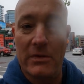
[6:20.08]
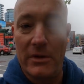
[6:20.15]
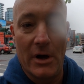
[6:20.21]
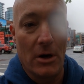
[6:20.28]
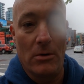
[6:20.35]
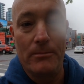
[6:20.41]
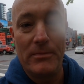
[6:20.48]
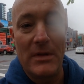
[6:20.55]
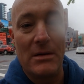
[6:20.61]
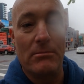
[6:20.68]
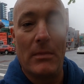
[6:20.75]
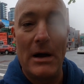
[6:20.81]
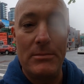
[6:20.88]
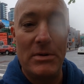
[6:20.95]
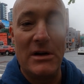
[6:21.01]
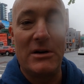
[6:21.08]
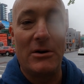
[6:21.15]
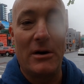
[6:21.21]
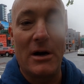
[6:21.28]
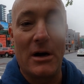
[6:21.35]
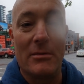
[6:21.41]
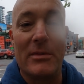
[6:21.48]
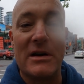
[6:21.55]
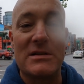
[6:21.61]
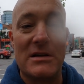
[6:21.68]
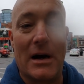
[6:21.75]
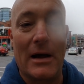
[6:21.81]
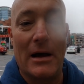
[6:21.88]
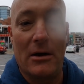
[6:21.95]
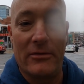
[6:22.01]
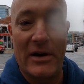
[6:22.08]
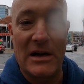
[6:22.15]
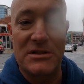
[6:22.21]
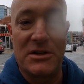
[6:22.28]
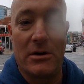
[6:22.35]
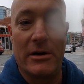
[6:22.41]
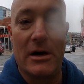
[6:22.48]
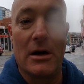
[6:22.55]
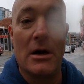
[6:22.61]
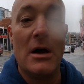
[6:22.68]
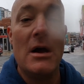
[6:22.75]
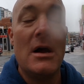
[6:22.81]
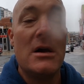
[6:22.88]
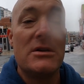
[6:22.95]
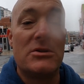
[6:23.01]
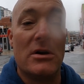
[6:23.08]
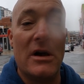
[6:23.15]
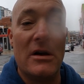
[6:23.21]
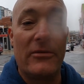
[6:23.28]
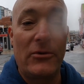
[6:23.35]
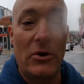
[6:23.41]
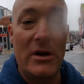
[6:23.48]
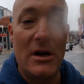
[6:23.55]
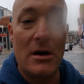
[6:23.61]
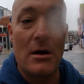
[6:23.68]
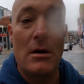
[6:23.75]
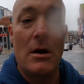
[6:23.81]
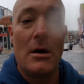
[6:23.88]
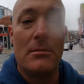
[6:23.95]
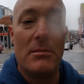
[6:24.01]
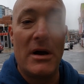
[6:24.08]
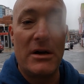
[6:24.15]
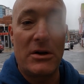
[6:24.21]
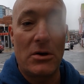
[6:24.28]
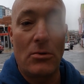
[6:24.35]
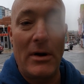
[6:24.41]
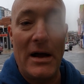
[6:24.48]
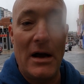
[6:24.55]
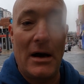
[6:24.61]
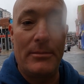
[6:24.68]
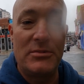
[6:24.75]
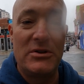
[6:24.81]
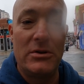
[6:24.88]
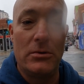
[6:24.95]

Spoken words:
No, might be a Donair, but it's not a Halifax Donair. So if you're here, make your way up